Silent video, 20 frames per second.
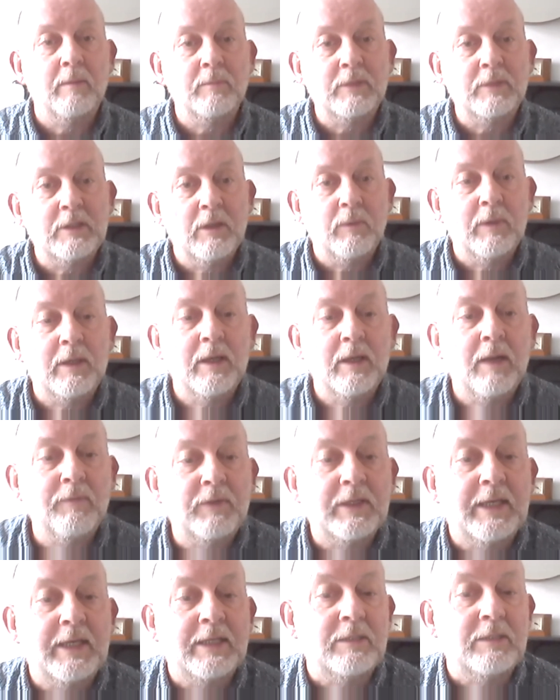So we'd love
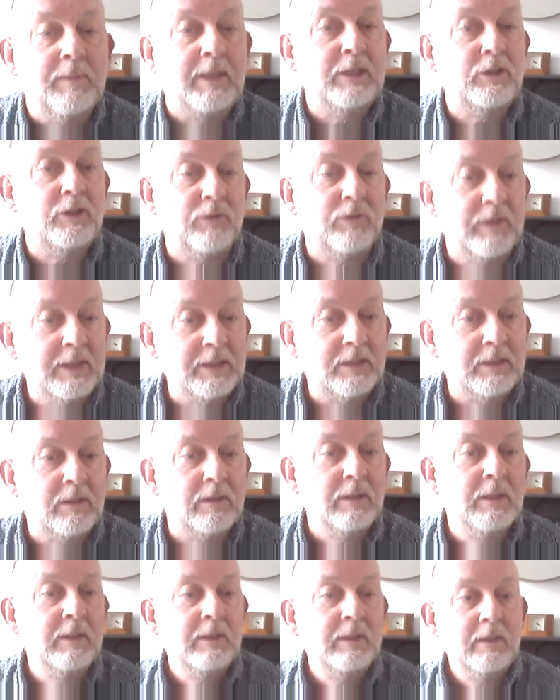to get some entries.
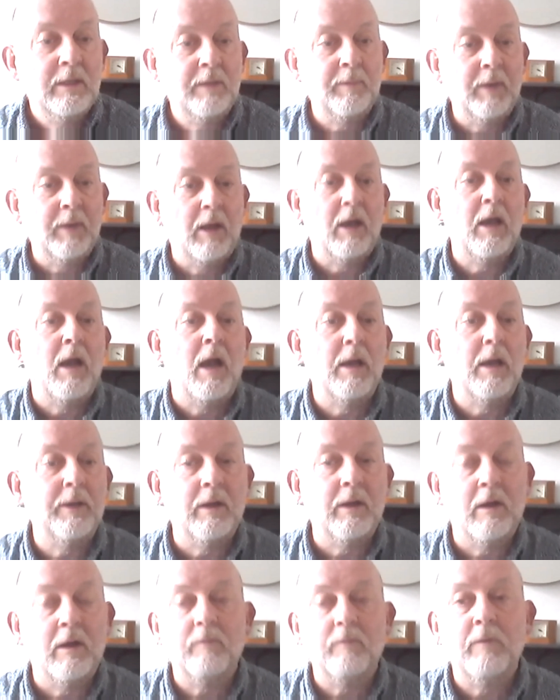
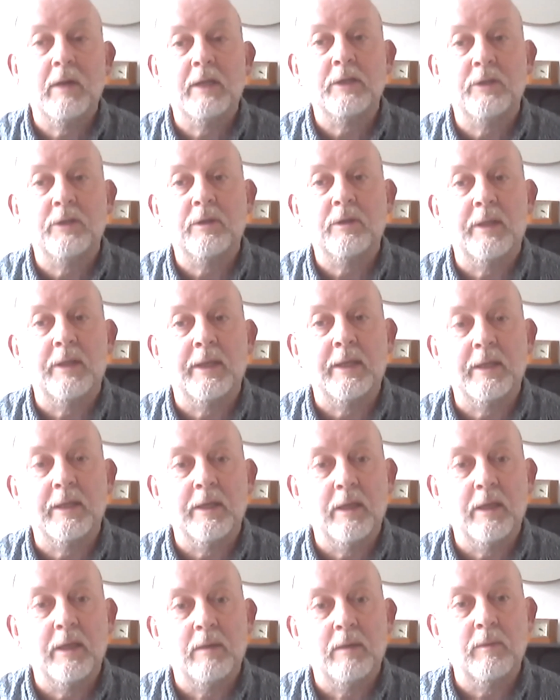I really do think
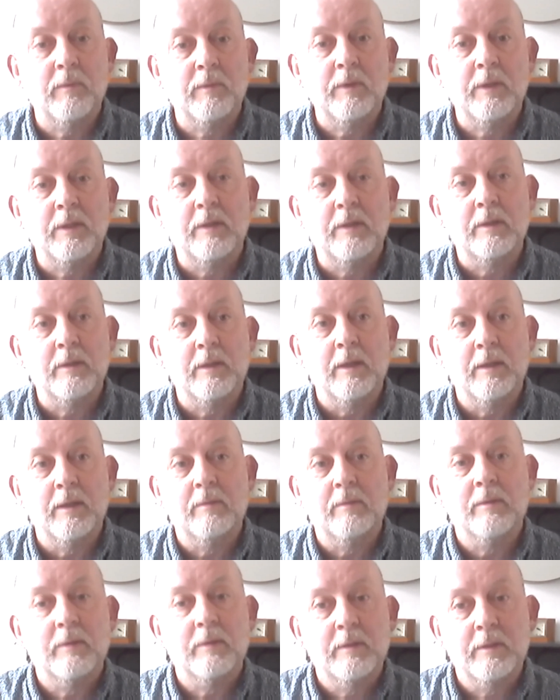the
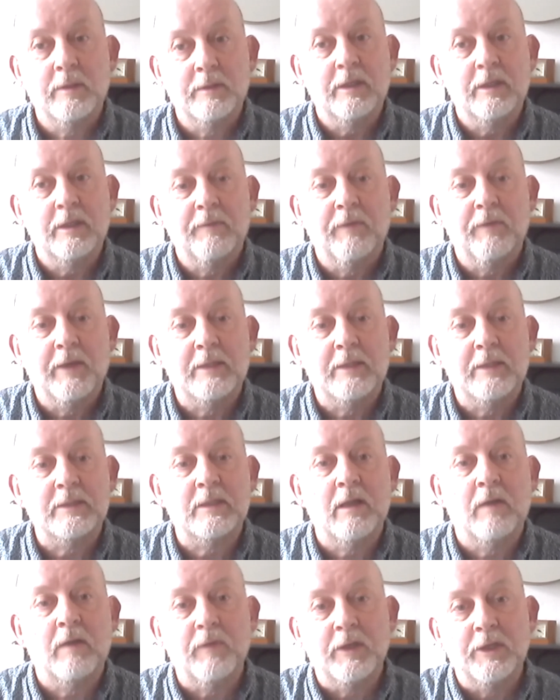TV
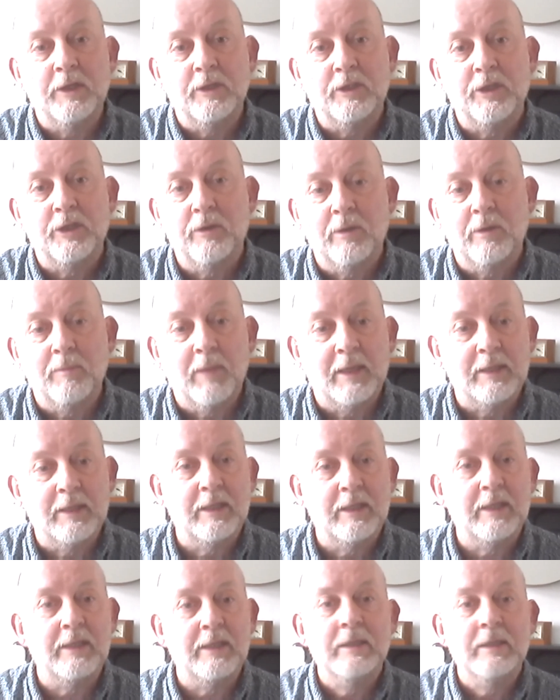stuff that you do, the
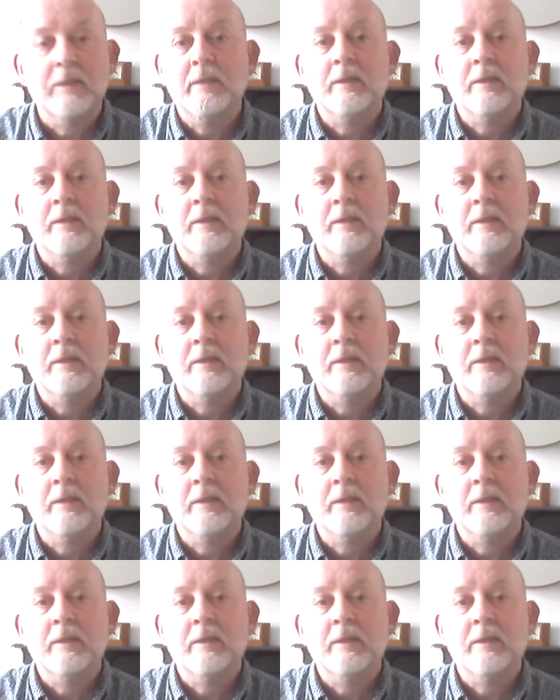Monday.